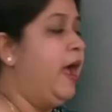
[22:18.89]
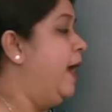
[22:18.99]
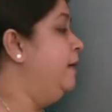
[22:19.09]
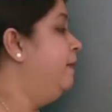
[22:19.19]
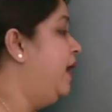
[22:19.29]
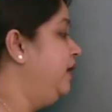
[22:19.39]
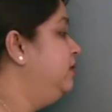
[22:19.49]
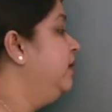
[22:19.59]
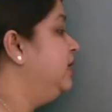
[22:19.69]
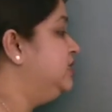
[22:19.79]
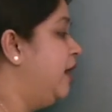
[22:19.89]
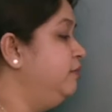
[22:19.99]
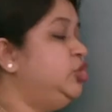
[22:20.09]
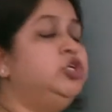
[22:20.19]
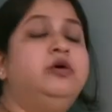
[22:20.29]
and by the
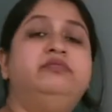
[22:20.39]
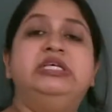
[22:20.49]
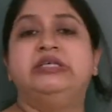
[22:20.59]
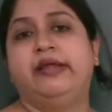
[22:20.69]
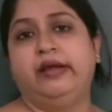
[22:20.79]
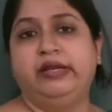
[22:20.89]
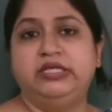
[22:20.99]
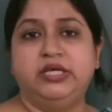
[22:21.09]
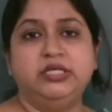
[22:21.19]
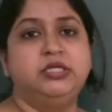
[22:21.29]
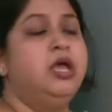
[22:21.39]
assumption of this analysis,